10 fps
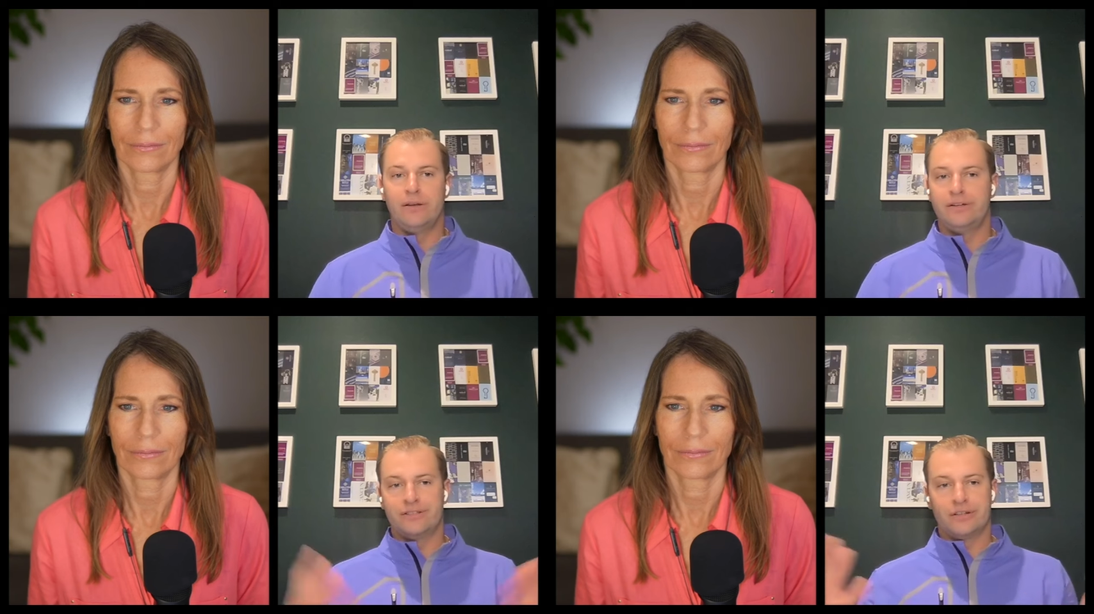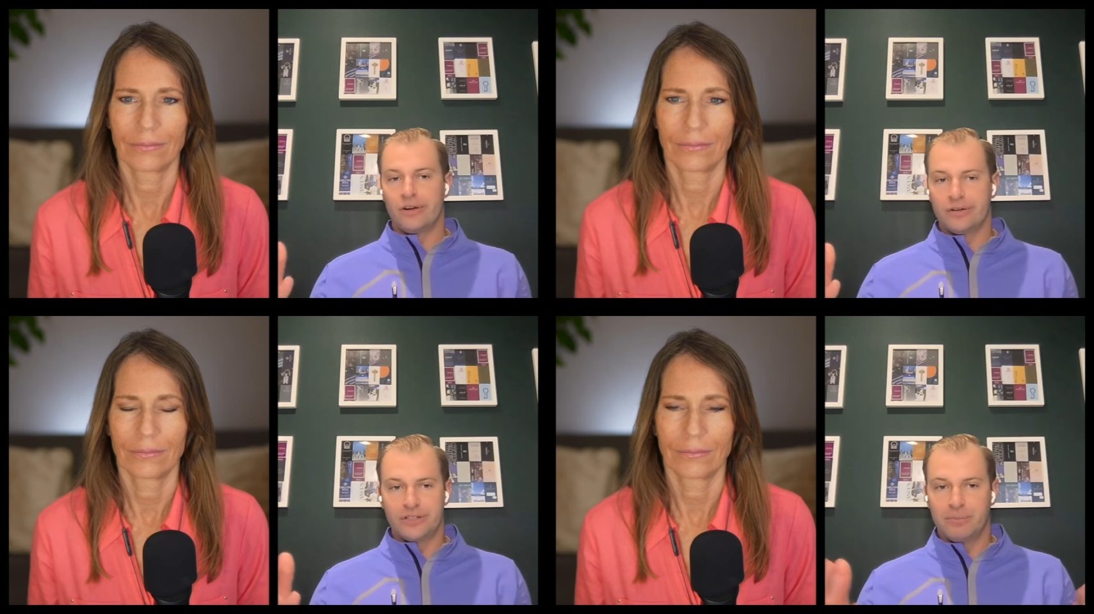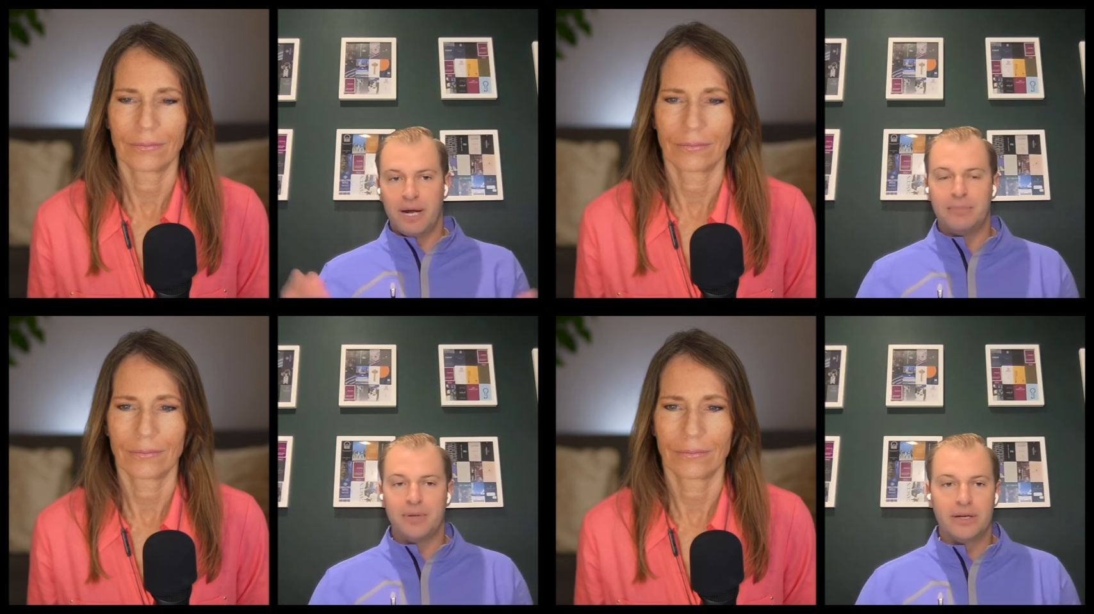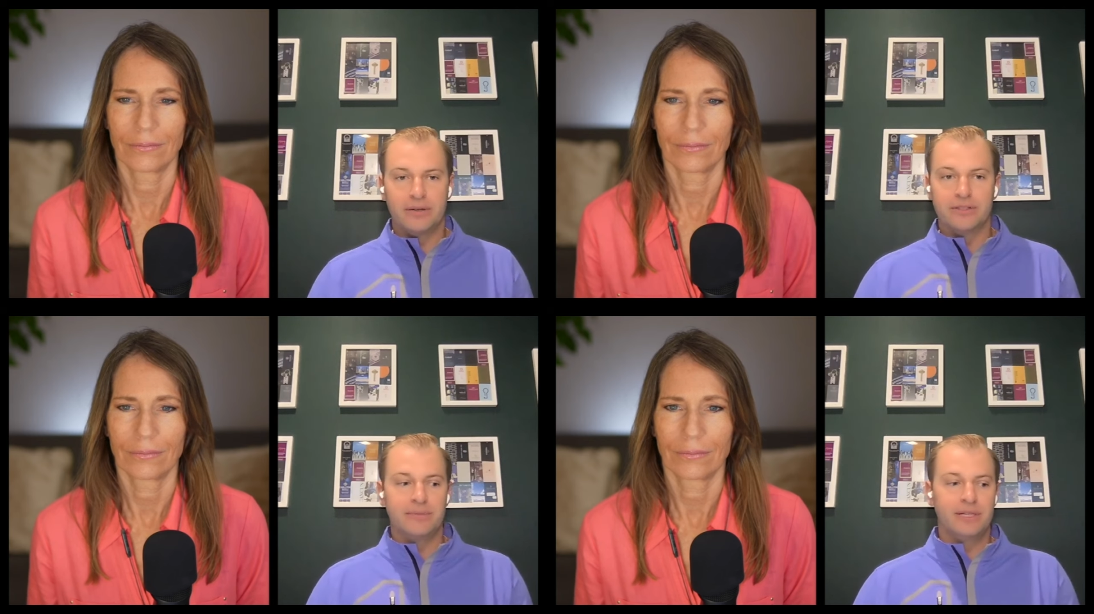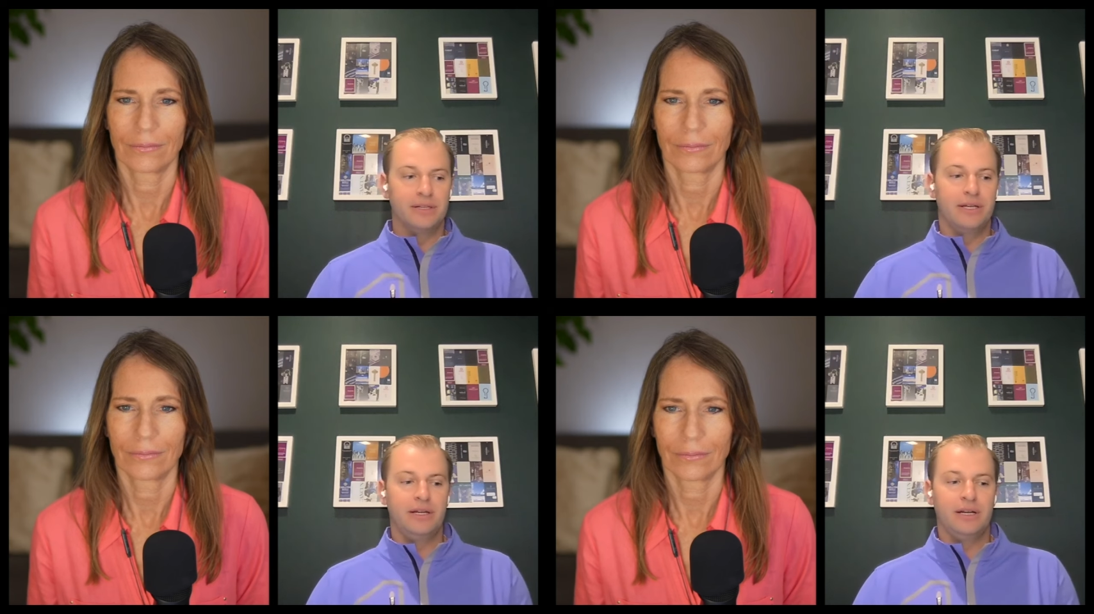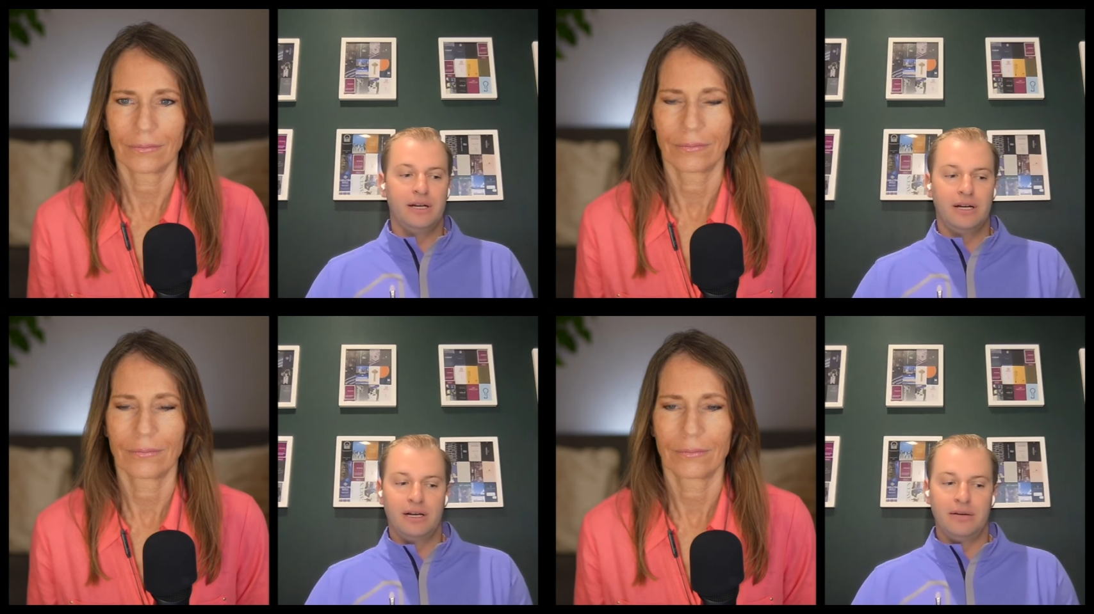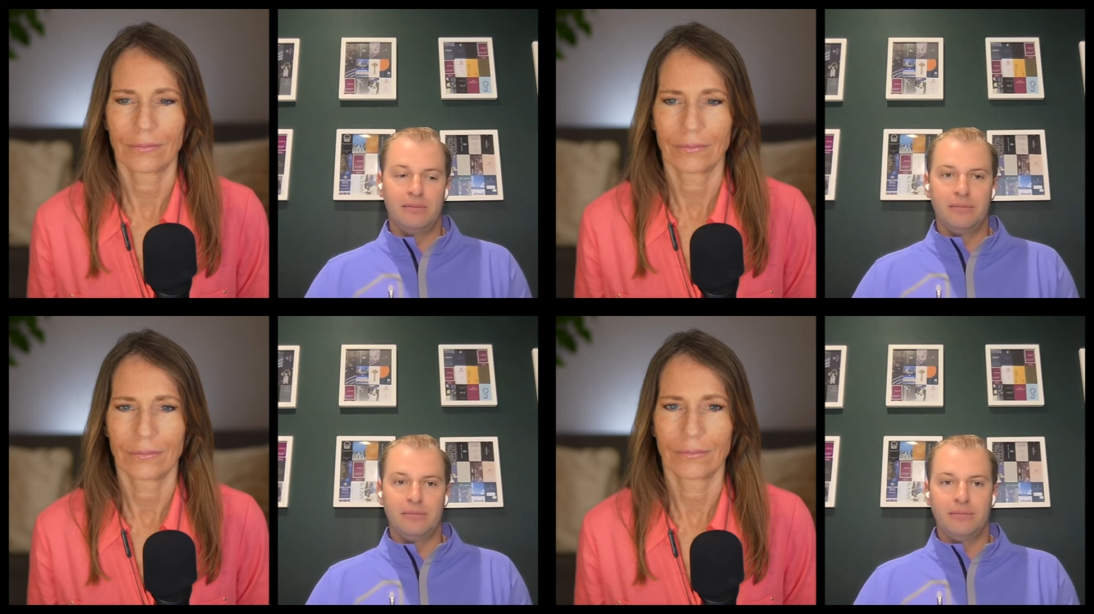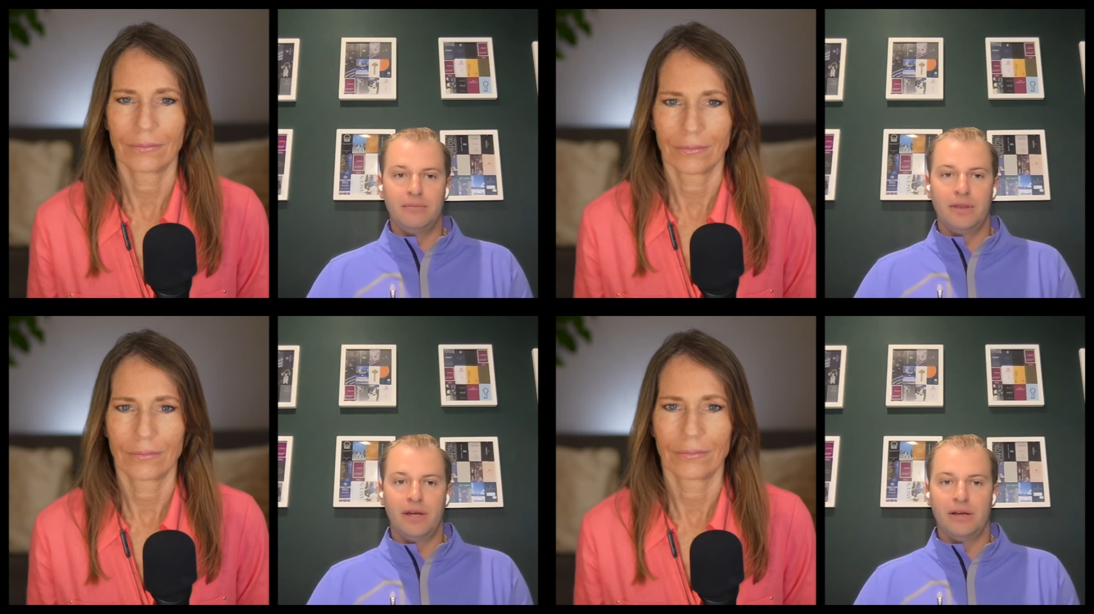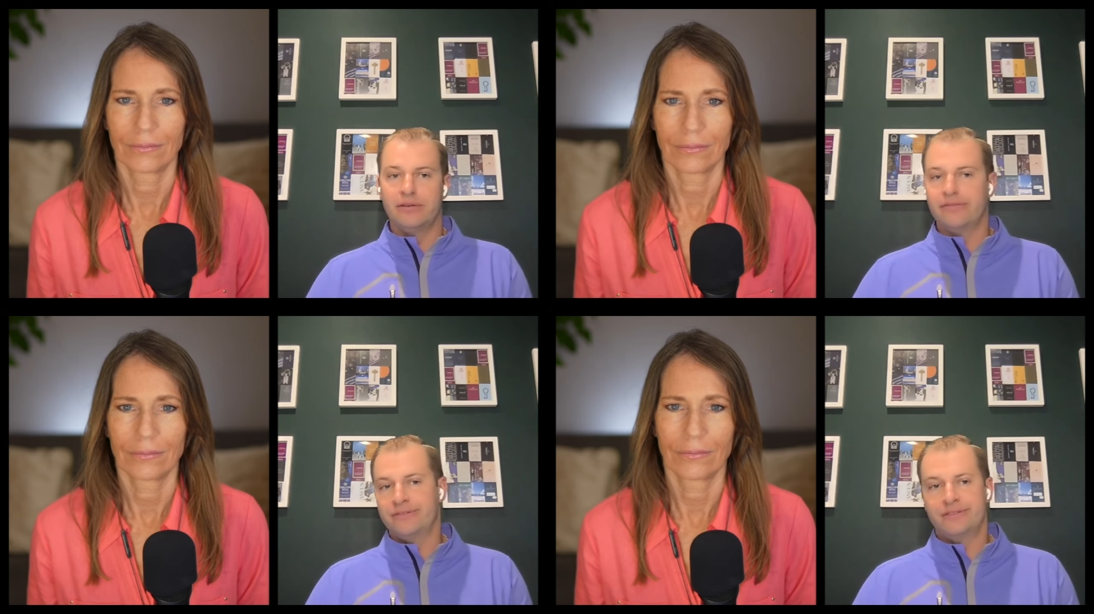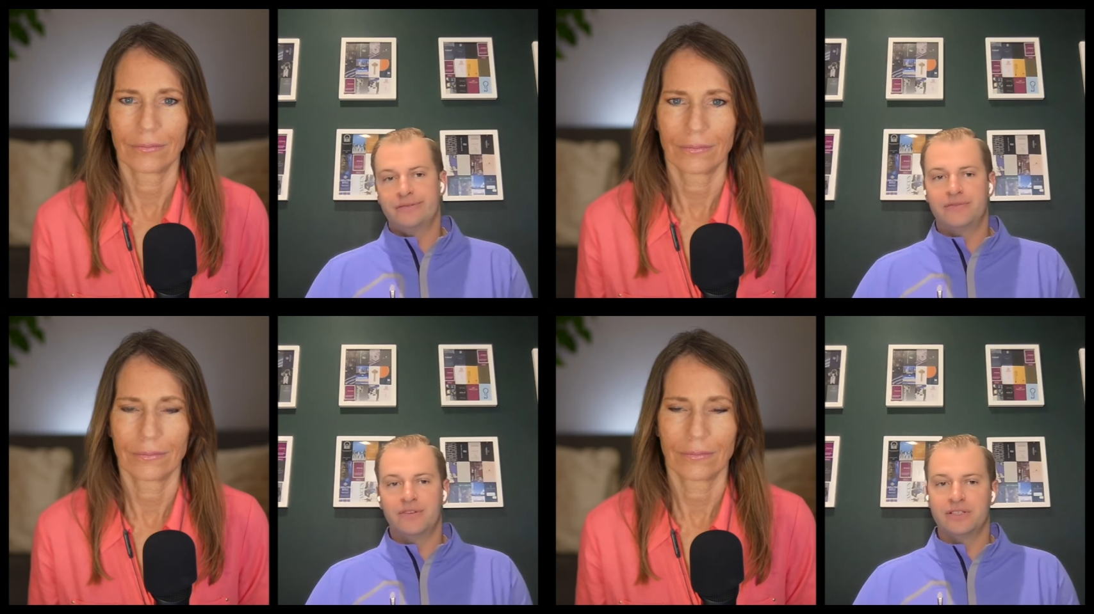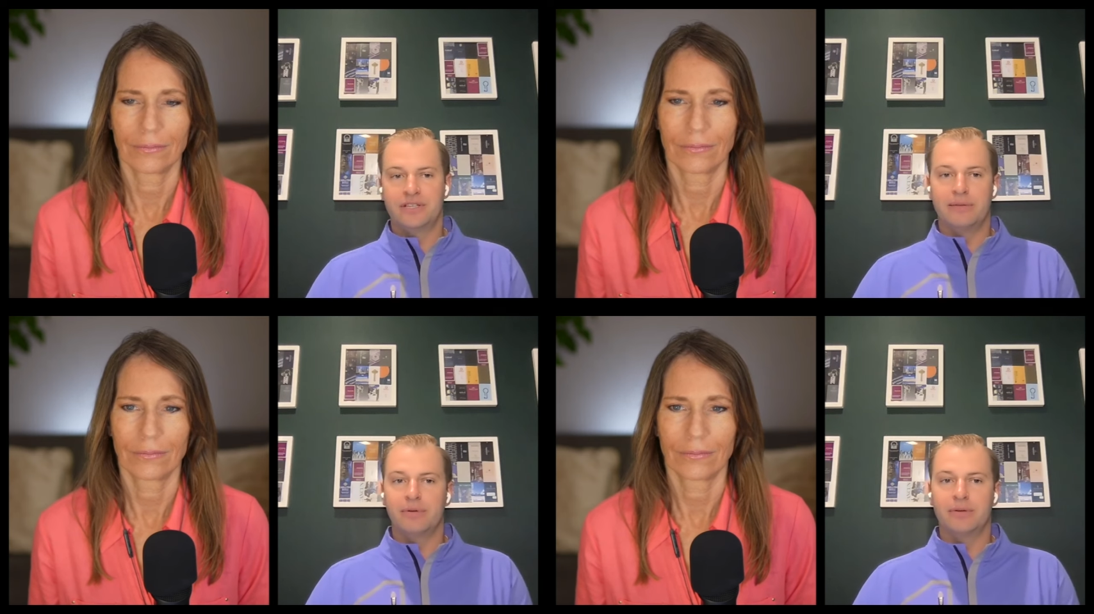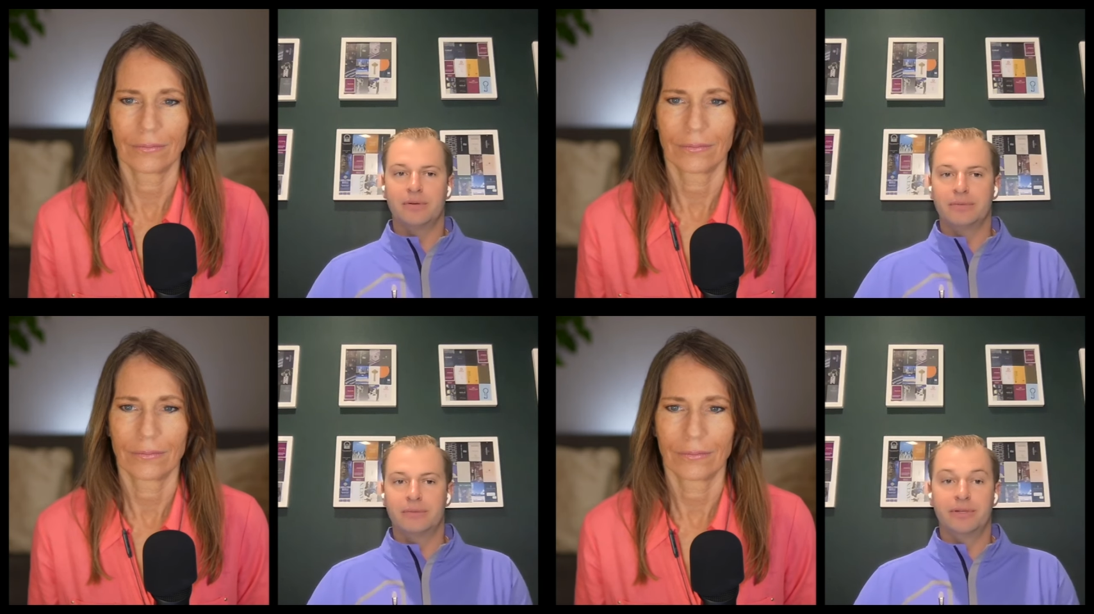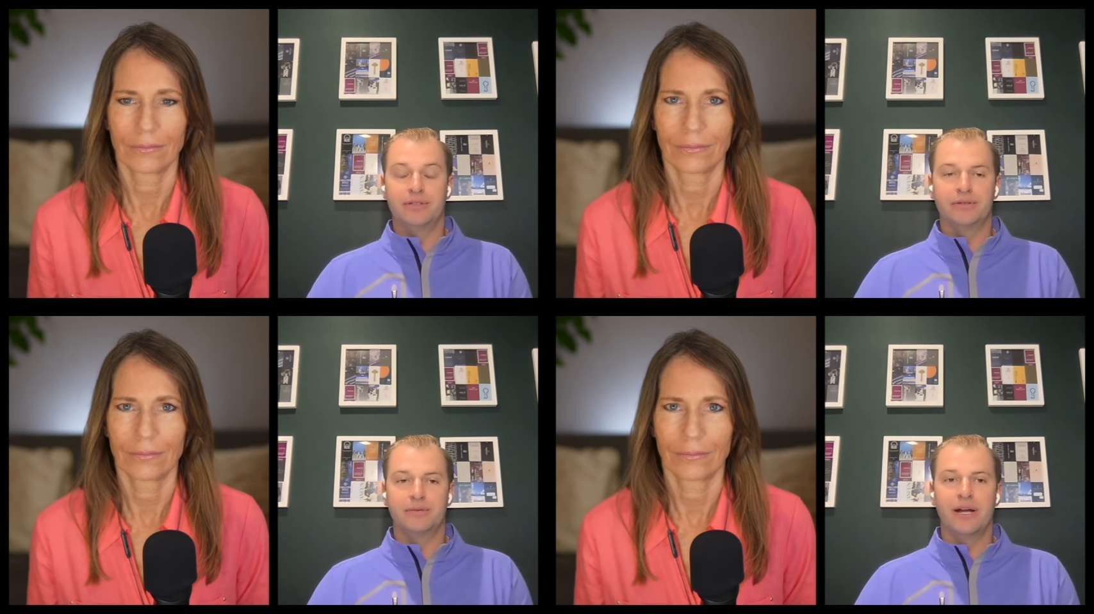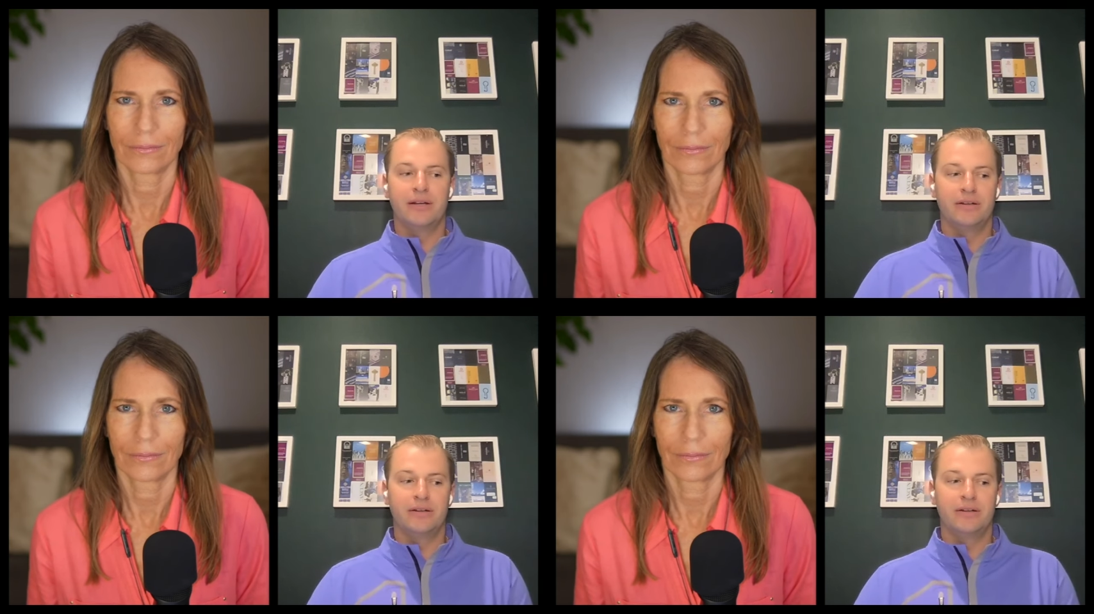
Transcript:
Speaker 1: I think there's a larger pipeline ultimately, than, for example, build to